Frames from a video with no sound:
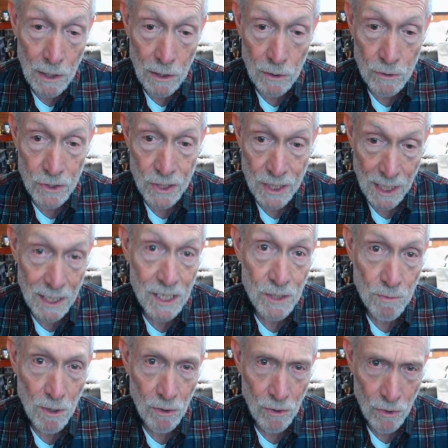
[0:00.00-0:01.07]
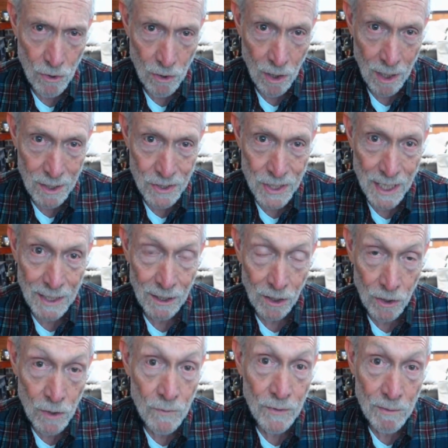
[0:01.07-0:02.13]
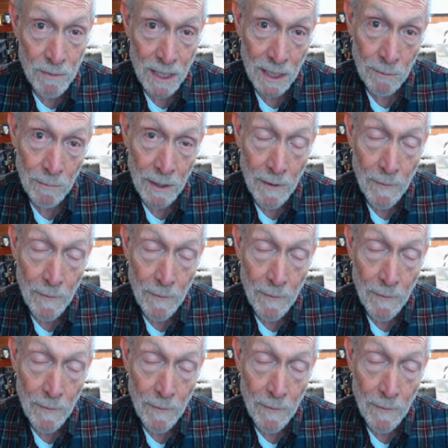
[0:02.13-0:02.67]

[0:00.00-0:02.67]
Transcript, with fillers: who studies mirror neurons and learned from him